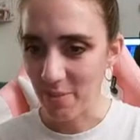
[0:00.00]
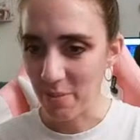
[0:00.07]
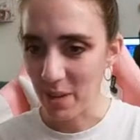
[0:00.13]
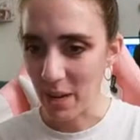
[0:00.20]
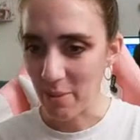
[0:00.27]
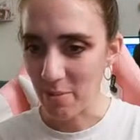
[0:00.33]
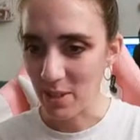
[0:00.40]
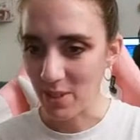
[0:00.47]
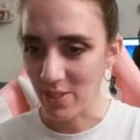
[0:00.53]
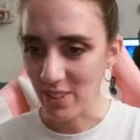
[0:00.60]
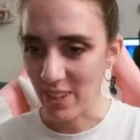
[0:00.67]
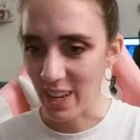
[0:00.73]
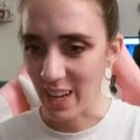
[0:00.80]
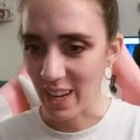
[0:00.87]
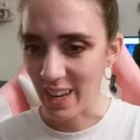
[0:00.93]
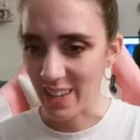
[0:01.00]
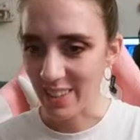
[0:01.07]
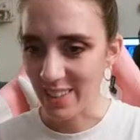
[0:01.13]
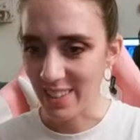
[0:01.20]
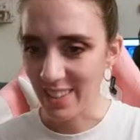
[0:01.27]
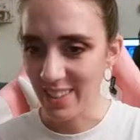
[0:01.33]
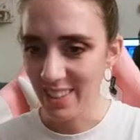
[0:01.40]
I miss the
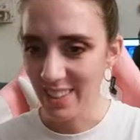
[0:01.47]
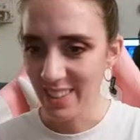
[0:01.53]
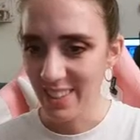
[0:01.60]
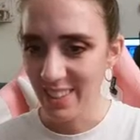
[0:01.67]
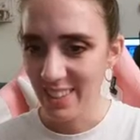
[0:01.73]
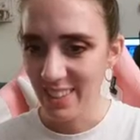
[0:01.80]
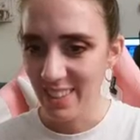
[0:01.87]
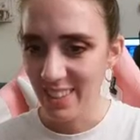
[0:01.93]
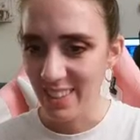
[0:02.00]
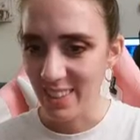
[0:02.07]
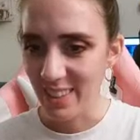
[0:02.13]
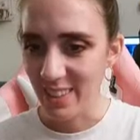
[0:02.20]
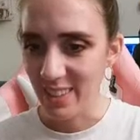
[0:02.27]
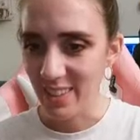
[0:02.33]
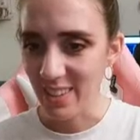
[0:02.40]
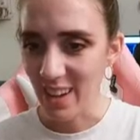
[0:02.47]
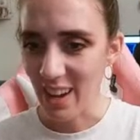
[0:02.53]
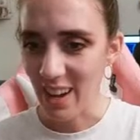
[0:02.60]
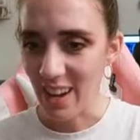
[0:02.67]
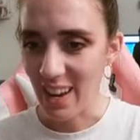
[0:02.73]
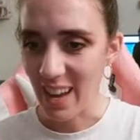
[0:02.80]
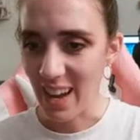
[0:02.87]
days. This is
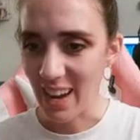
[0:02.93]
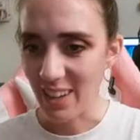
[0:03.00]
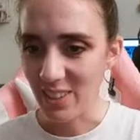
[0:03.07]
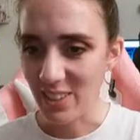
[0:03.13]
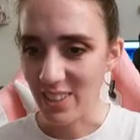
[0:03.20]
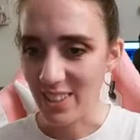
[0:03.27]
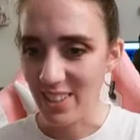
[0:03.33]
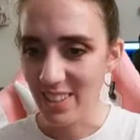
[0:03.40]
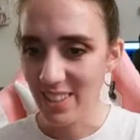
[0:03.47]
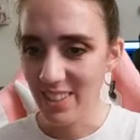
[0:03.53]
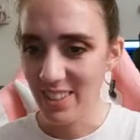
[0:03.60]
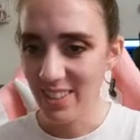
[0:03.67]
hot action.